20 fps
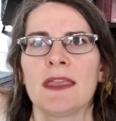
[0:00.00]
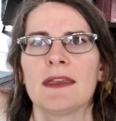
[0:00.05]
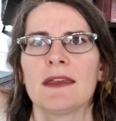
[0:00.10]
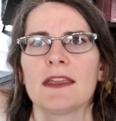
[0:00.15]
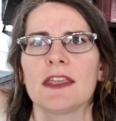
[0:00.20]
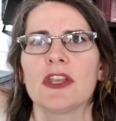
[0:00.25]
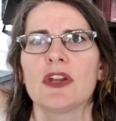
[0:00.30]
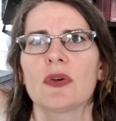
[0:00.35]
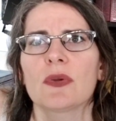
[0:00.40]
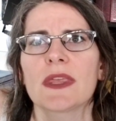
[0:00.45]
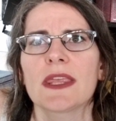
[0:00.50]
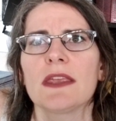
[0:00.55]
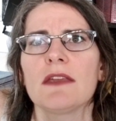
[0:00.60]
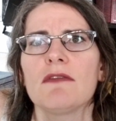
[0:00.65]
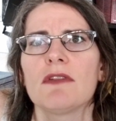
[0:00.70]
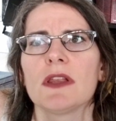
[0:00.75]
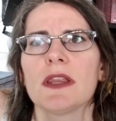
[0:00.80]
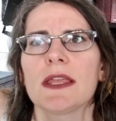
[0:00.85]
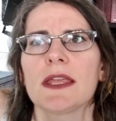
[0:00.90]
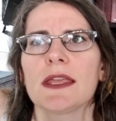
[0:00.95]
you know, he
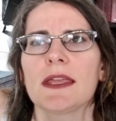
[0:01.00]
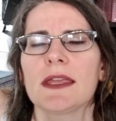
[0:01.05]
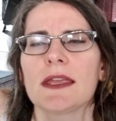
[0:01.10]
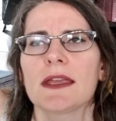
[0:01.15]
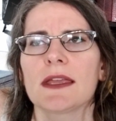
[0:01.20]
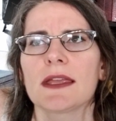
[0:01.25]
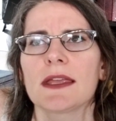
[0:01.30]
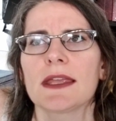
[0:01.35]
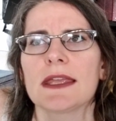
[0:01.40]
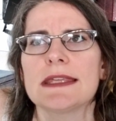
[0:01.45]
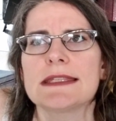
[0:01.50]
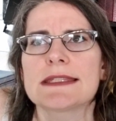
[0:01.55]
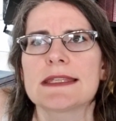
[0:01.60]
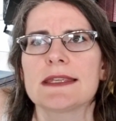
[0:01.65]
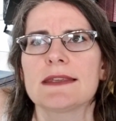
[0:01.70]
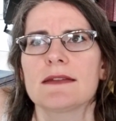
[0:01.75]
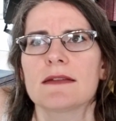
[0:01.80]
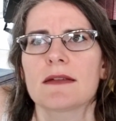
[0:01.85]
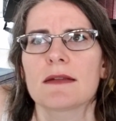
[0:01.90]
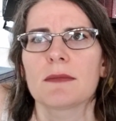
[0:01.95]
really
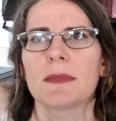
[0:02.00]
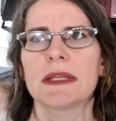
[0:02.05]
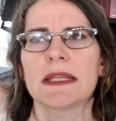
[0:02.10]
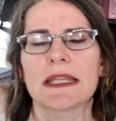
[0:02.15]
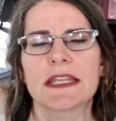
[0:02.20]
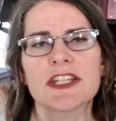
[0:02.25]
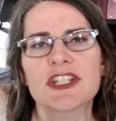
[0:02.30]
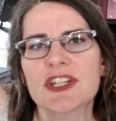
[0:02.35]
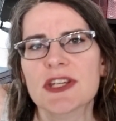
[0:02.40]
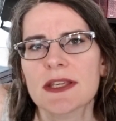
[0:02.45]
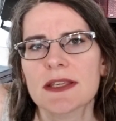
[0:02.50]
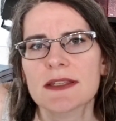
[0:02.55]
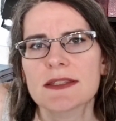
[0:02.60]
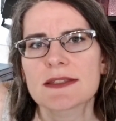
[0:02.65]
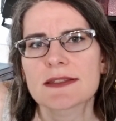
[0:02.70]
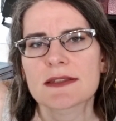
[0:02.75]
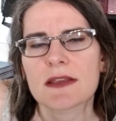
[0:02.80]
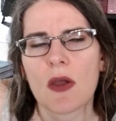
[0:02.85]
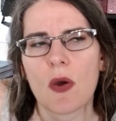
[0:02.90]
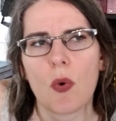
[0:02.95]
isn't
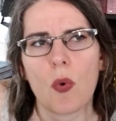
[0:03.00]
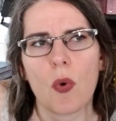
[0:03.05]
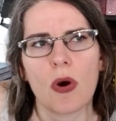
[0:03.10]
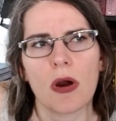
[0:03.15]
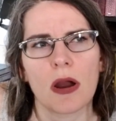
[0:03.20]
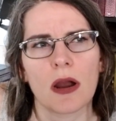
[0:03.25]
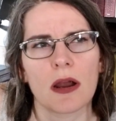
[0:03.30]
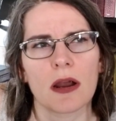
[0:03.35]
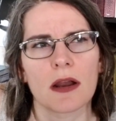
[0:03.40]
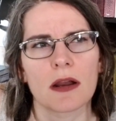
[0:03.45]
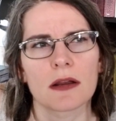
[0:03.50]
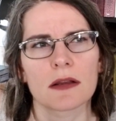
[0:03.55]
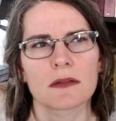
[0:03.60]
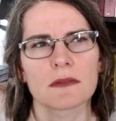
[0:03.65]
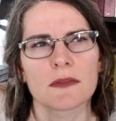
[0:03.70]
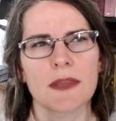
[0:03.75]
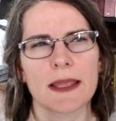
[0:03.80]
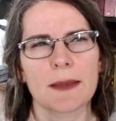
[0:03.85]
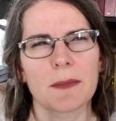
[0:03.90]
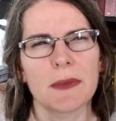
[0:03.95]
malicious or
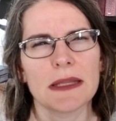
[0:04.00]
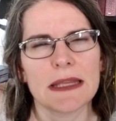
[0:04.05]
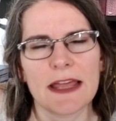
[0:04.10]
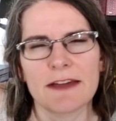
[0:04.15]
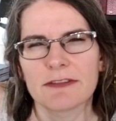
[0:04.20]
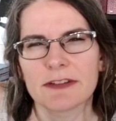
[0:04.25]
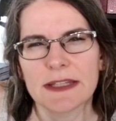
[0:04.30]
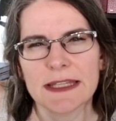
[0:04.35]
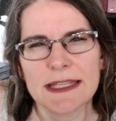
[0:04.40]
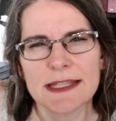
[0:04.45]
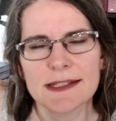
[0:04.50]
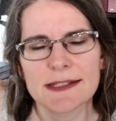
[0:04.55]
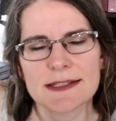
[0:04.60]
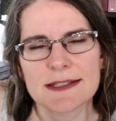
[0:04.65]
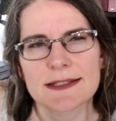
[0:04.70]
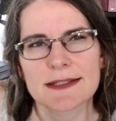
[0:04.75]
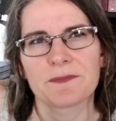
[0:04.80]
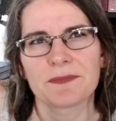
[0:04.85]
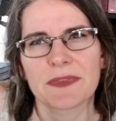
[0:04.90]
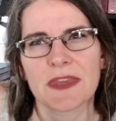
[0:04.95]
like
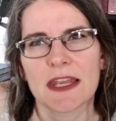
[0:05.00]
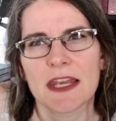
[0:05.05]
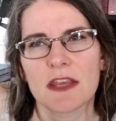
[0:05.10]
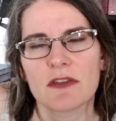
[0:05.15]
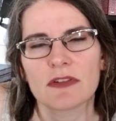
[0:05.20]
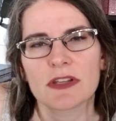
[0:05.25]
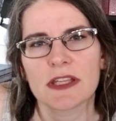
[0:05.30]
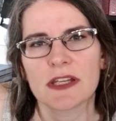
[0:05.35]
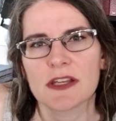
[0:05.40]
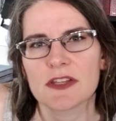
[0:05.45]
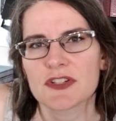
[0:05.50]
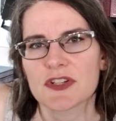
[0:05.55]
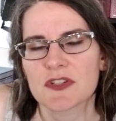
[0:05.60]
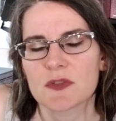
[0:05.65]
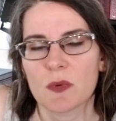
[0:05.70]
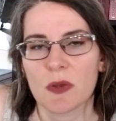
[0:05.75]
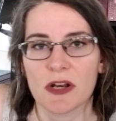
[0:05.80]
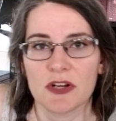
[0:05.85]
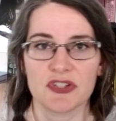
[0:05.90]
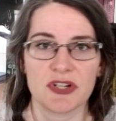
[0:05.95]
malevolent, and he really does just
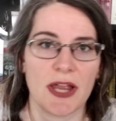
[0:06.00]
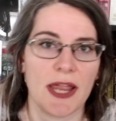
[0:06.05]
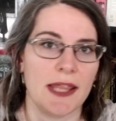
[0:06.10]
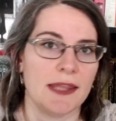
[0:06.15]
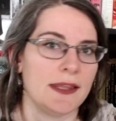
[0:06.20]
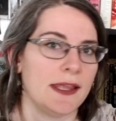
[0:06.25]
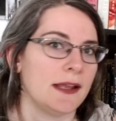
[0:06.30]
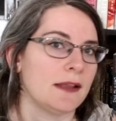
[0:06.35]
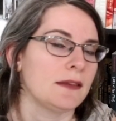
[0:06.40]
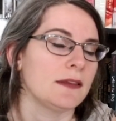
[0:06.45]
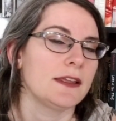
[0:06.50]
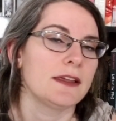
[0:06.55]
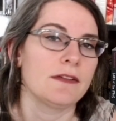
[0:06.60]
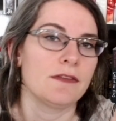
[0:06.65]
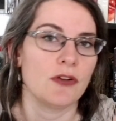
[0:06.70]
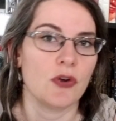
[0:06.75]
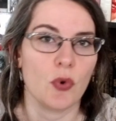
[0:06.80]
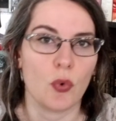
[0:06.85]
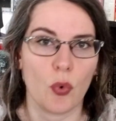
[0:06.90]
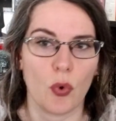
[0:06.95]
want to try and like live
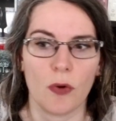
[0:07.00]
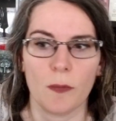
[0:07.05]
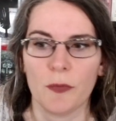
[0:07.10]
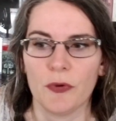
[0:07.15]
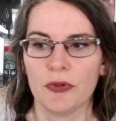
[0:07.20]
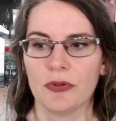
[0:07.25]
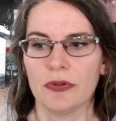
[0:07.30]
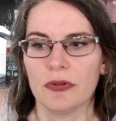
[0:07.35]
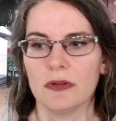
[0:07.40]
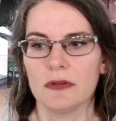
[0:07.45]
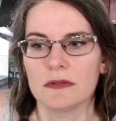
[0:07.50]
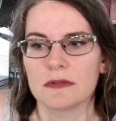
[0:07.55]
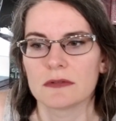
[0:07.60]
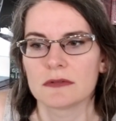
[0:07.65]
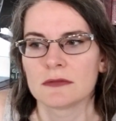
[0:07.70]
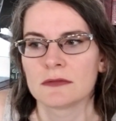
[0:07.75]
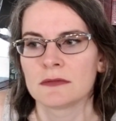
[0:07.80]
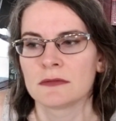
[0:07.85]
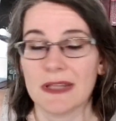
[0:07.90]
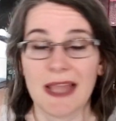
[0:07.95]
a normal
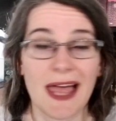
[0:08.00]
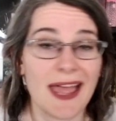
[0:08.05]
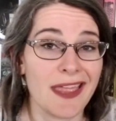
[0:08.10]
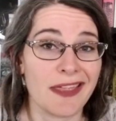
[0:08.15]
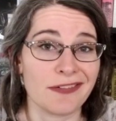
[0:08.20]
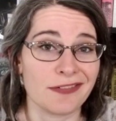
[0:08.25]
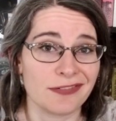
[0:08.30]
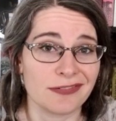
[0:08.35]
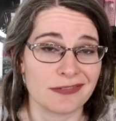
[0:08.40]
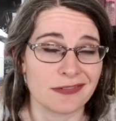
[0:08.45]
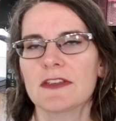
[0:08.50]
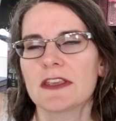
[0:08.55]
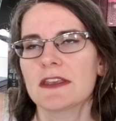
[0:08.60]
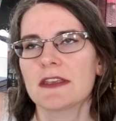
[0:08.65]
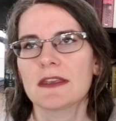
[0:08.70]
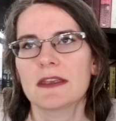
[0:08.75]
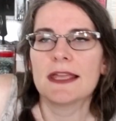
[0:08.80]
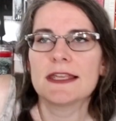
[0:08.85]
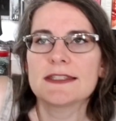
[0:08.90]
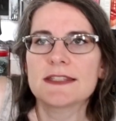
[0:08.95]
life.
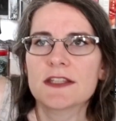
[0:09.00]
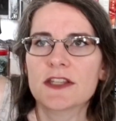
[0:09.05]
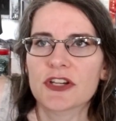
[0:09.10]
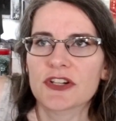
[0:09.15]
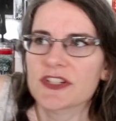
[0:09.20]
He isn't your